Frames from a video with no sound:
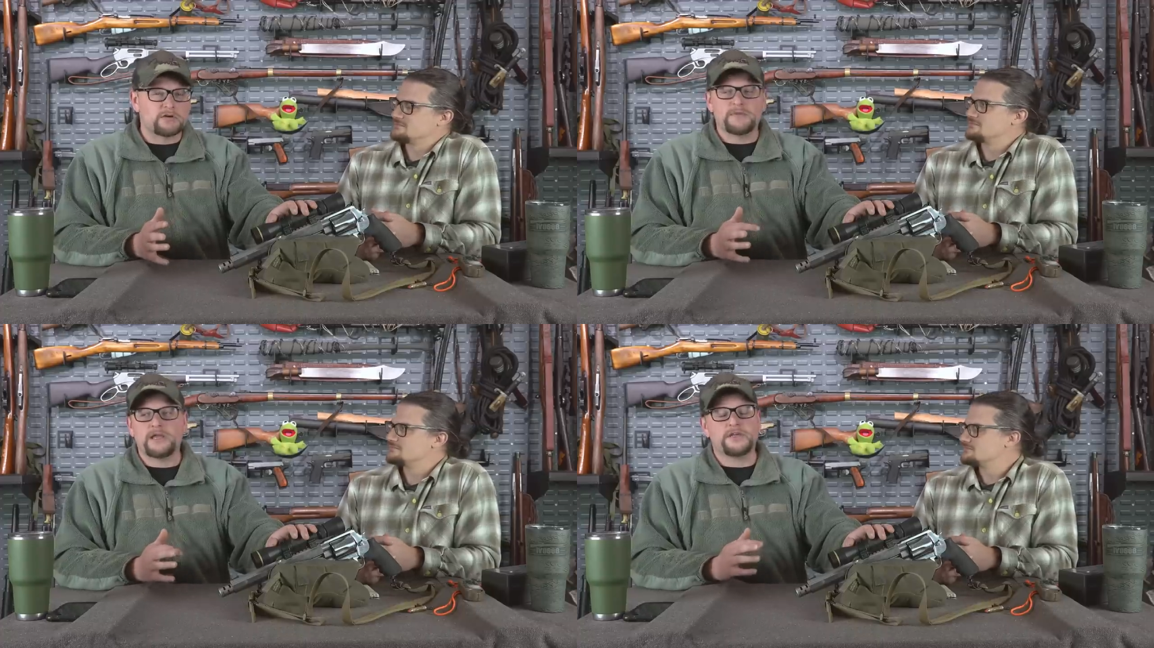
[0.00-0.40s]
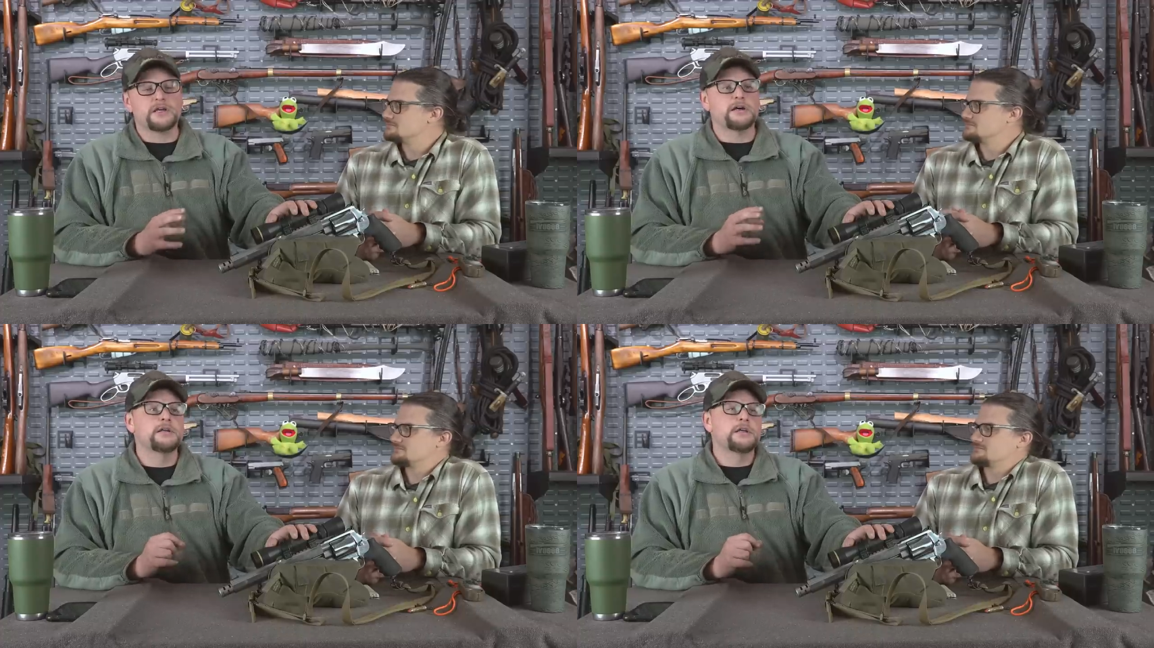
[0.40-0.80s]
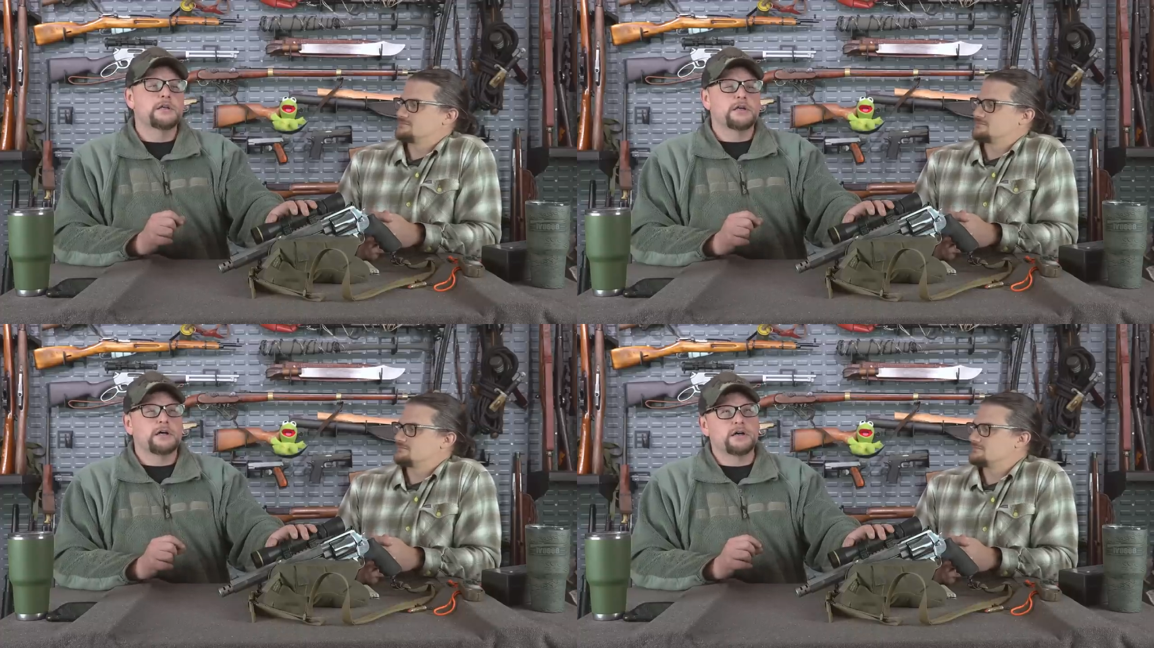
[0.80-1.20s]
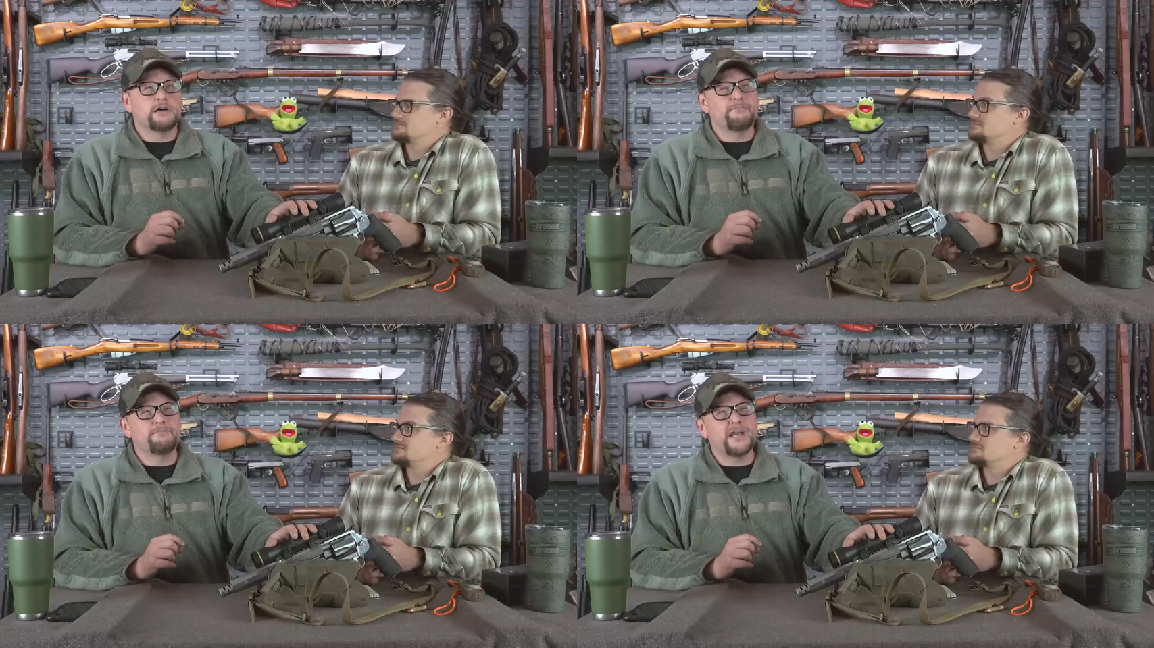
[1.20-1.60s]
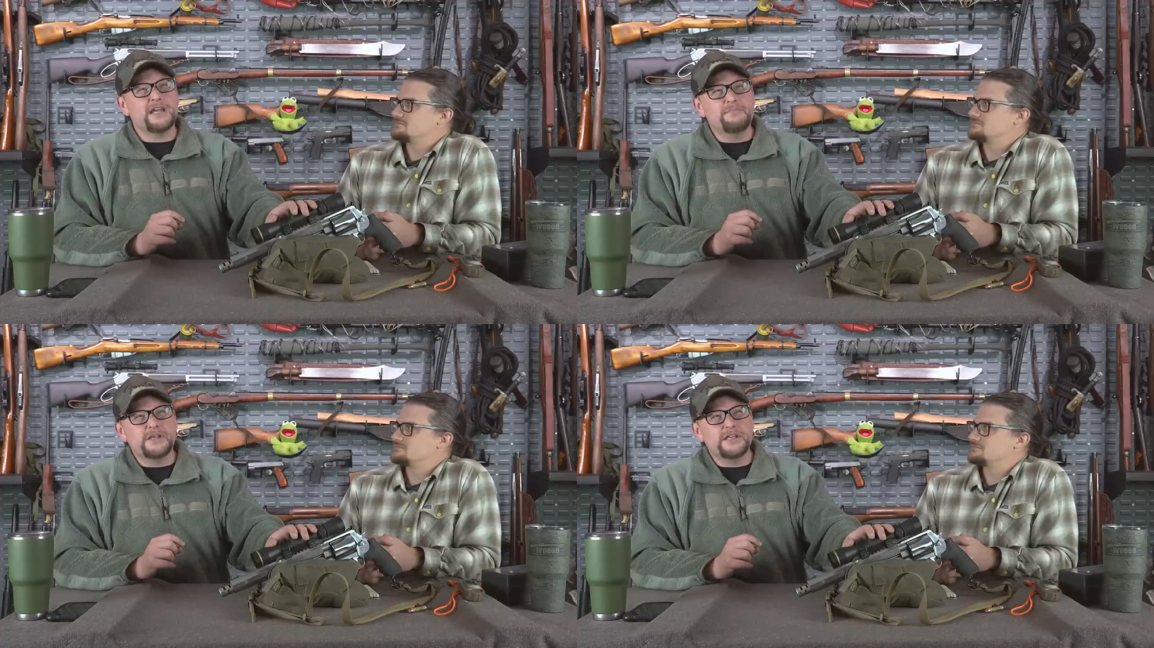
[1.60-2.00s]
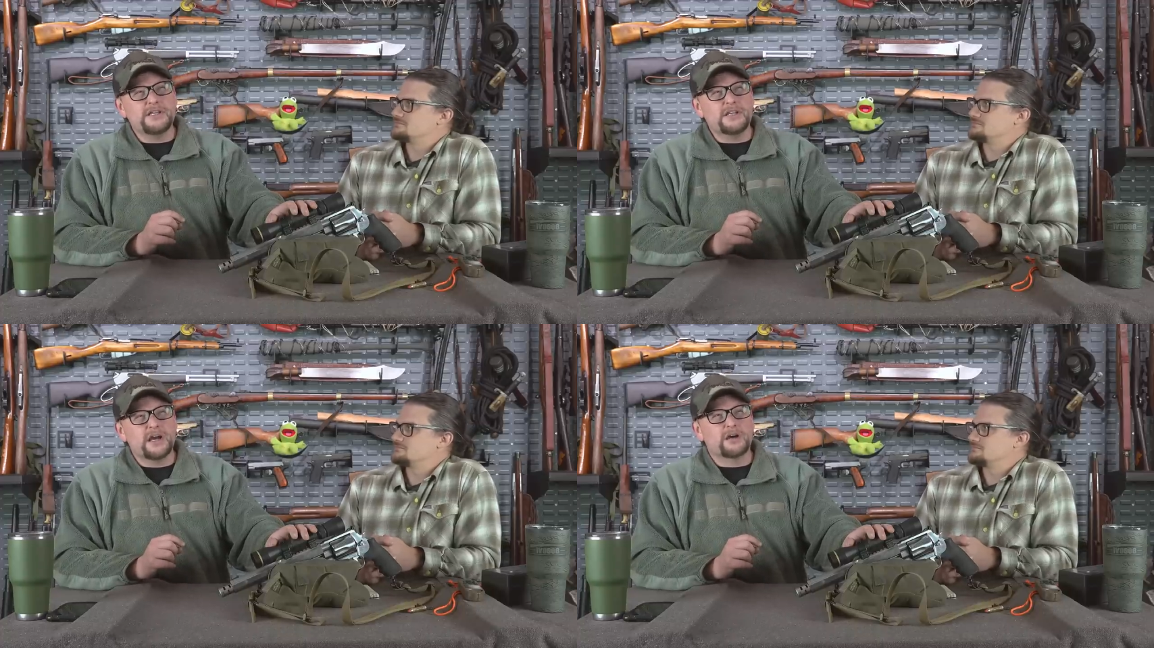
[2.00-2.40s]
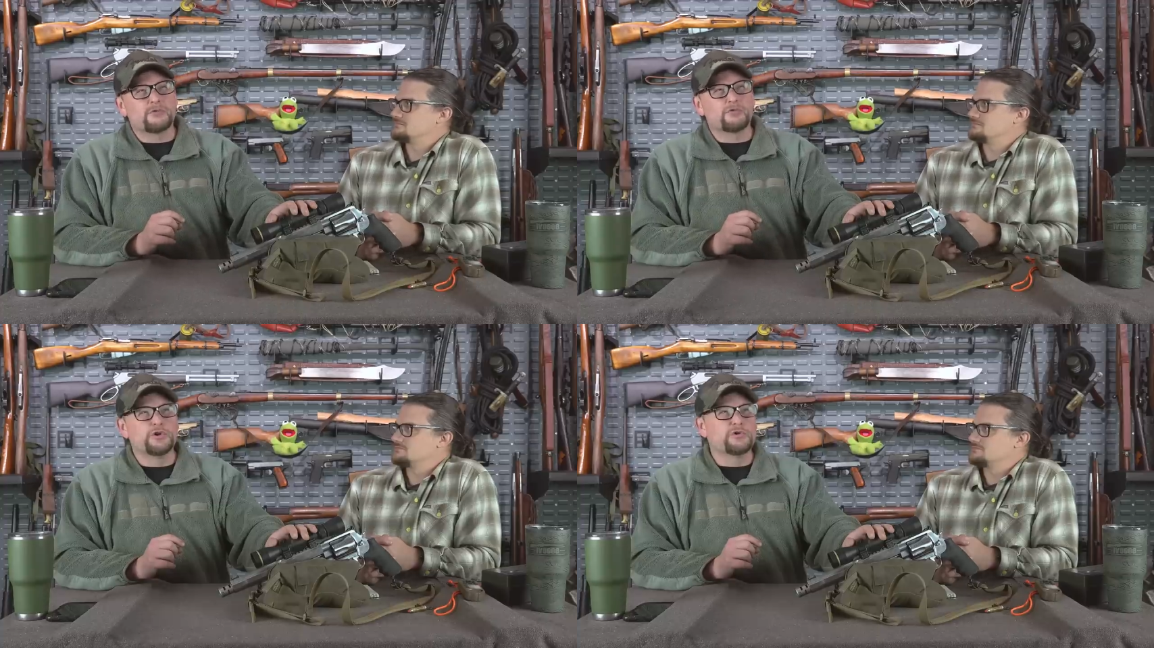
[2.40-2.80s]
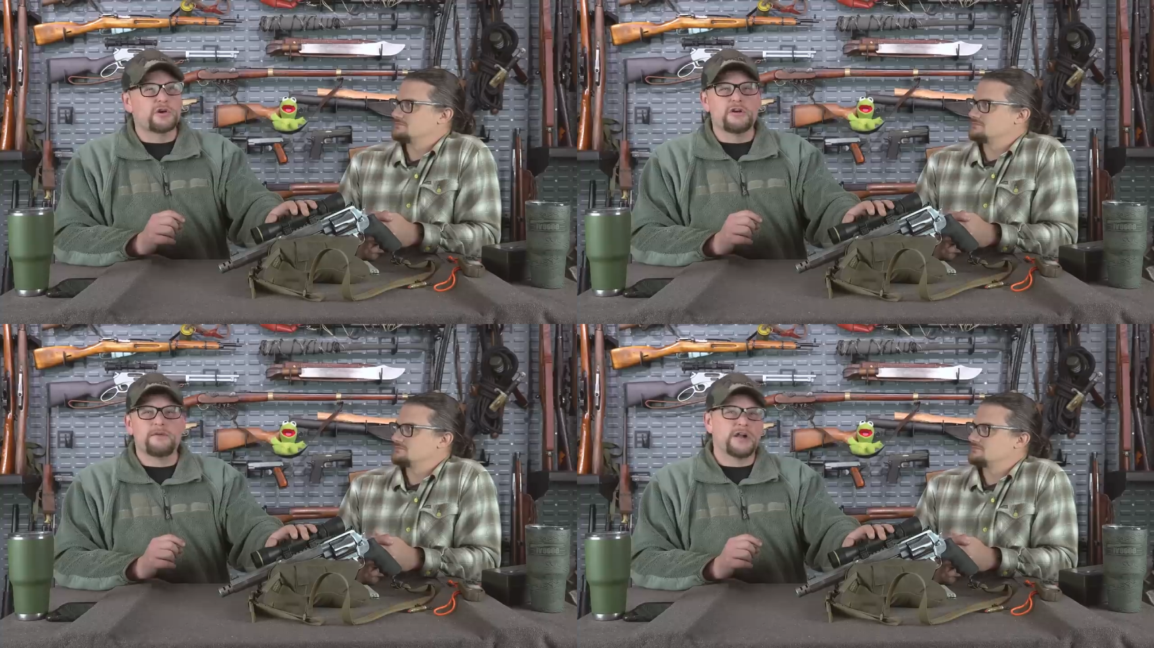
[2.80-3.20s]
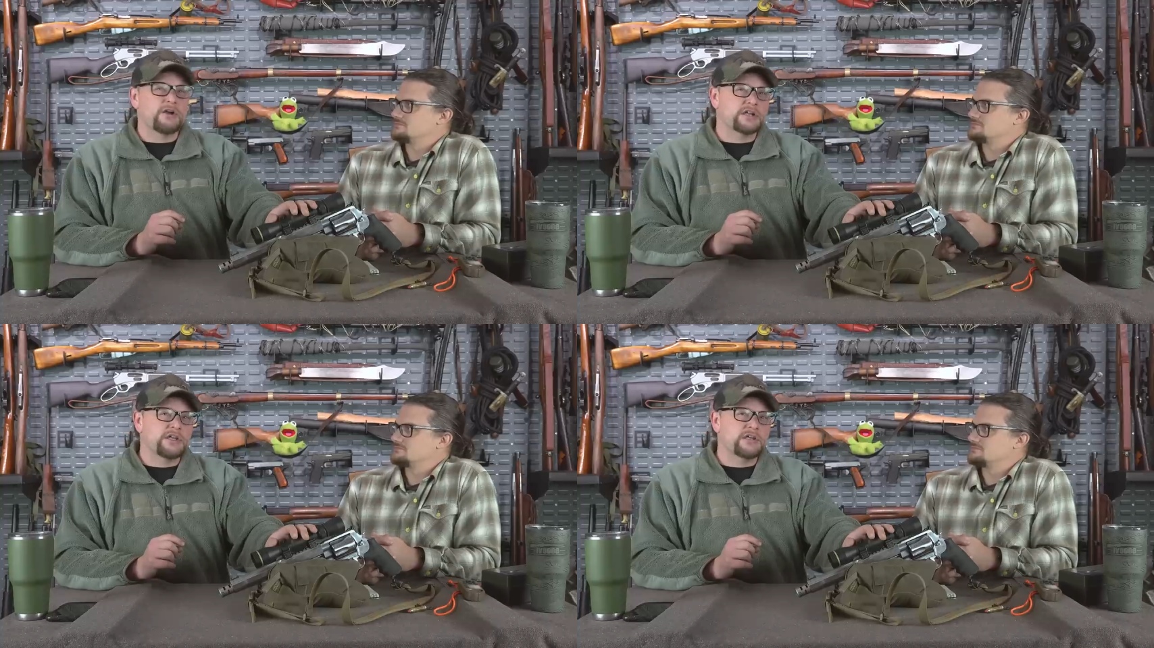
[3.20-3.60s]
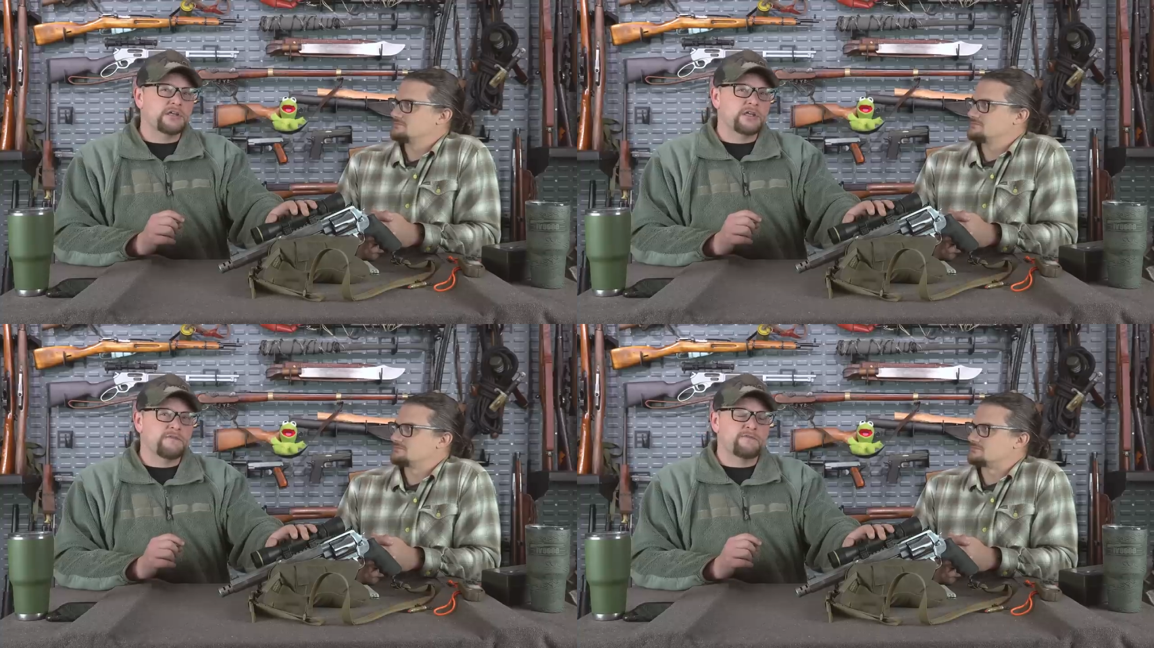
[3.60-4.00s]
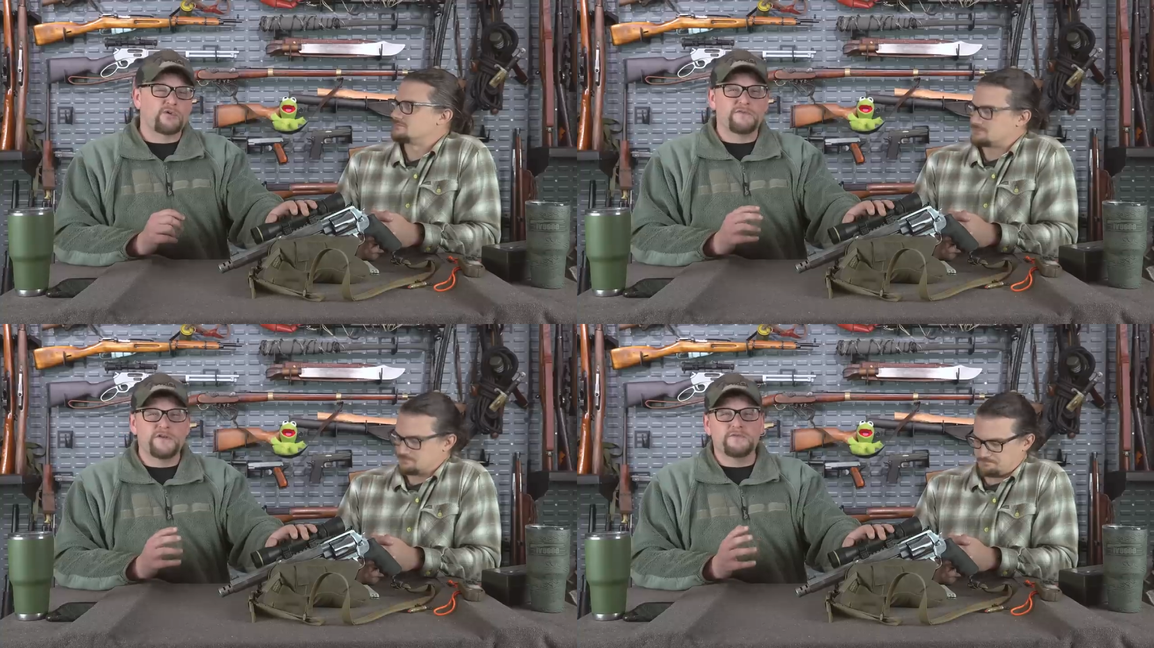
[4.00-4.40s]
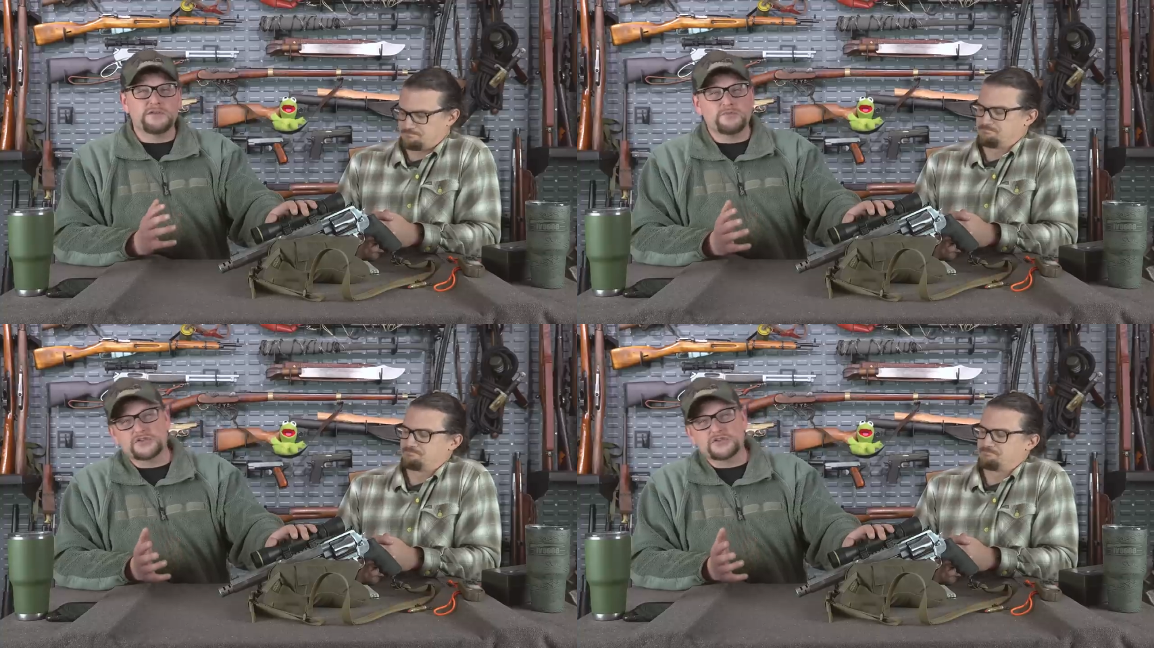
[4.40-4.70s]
Speaker 1: Or maybe a uh, maybe a Ruger American and 450 mm-hmm.